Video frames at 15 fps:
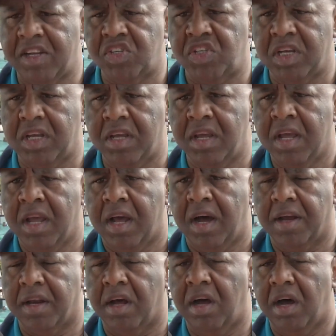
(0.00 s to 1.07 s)
energy
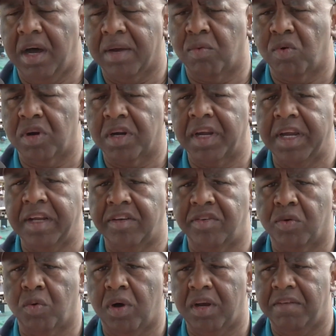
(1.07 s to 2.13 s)
and the hard work into
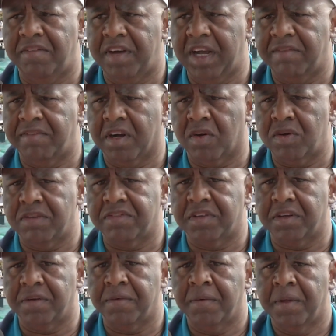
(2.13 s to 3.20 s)
qualifying for
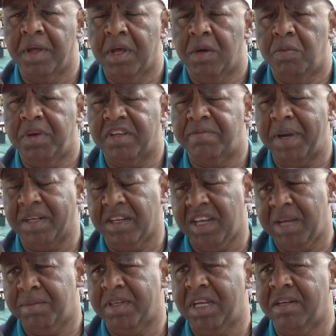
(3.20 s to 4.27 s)
so We expect to
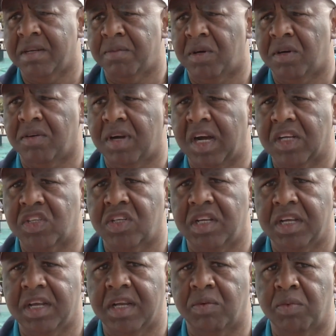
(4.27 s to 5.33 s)
name a team tomorrow,
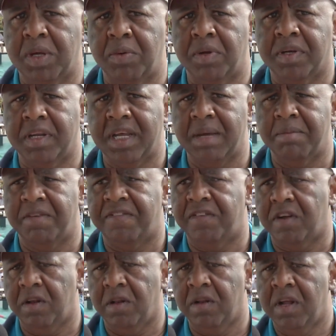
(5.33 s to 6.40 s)
actually, and we will name a
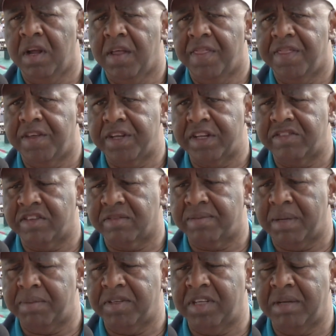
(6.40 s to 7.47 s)
full
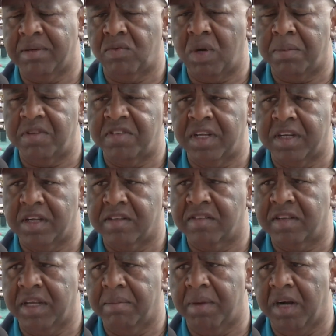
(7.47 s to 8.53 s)
36-member team to represent us
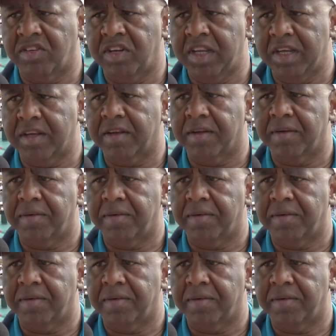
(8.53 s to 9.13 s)
in Martinique